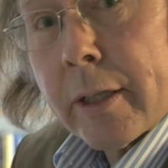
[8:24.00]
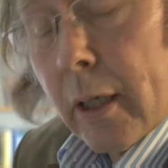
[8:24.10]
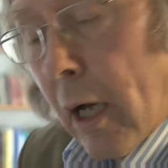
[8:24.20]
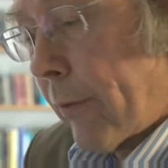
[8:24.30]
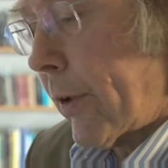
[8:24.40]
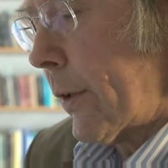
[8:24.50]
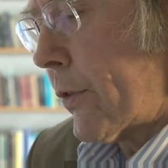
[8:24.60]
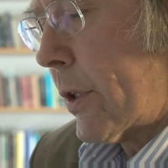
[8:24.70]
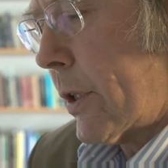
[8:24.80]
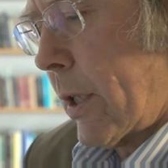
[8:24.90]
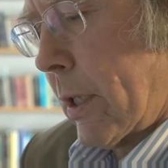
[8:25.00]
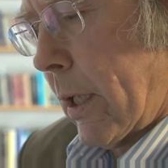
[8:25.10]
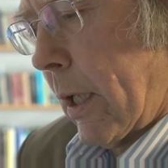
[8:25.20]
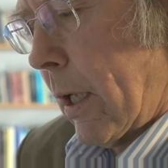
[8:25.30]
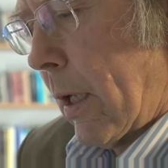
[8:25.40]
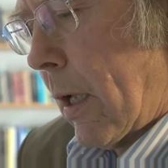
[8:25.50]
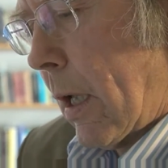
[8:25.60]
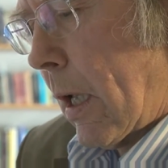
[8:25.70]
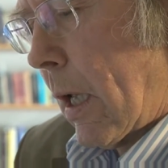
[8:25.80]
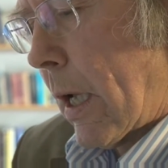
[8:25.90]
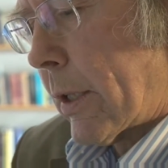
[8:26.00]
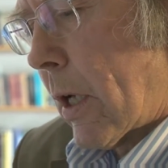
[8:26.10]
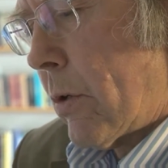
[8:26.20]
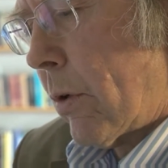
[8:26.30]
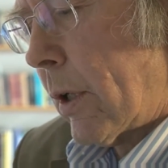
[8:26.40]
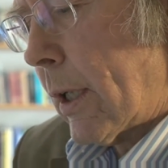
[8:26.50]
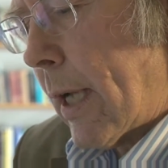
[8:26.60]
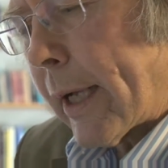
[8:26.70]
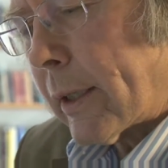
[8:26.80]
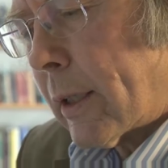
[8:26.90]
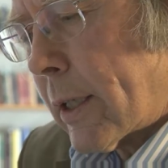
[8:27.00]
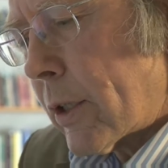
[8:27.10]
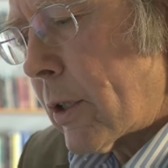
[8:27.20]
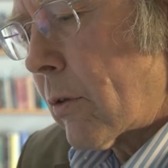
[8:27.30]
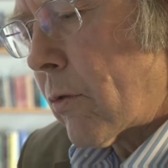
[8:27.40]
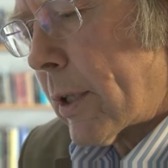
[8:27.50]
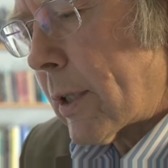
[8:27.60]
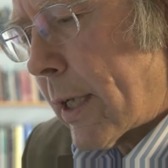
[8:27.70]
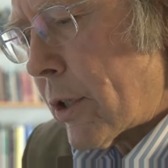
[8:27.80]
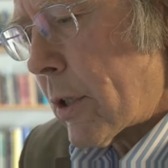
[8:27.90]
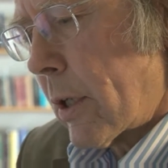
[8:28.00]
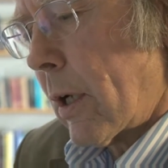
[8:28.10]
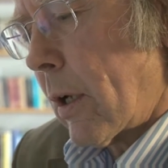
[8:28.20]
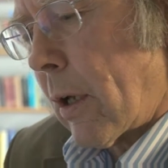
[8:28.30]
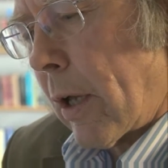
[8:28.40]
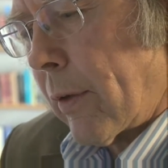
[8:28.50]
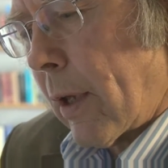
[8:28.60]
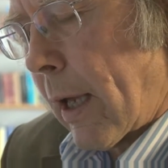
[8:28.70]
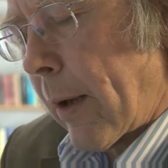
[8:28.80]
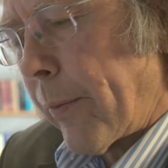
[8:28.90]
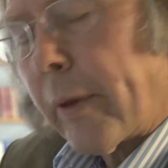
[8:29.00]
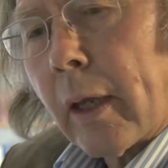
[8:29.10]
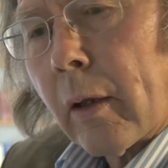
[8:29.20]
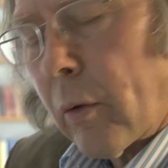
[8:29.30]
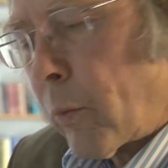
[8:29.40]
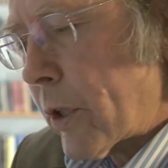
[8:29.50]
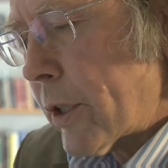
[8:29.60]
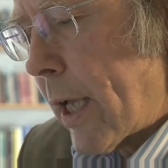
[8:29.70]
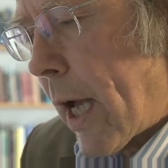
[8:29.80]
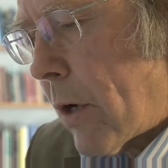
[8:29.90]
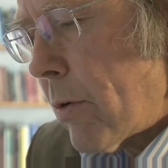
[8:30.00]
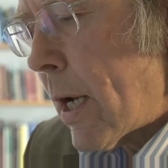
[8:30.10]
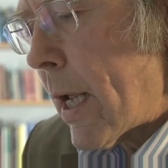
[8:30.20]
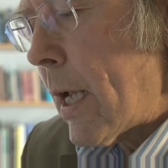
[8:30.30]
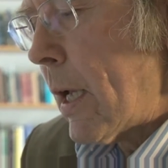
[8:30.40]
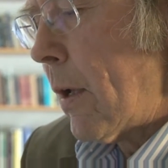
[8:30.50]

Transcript: carving of St. Zita. And so you can connect this translation, which is the only